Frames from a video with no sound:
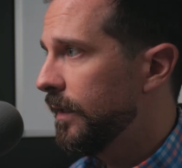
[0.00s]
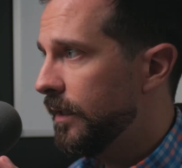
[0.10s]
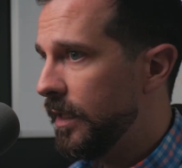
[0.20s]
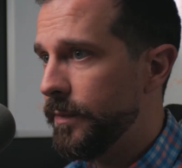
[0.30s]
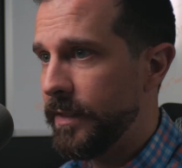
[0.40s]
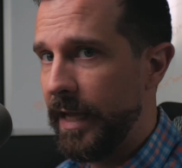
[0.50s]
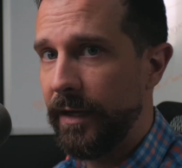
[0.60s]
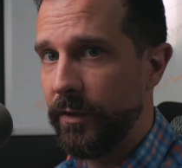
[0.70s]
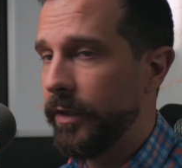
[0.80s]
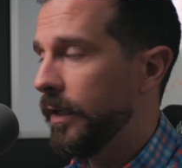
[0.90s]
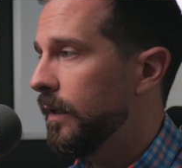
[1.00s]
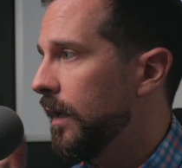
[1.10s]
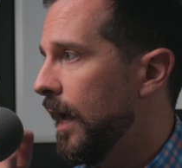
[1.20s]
keeps that good.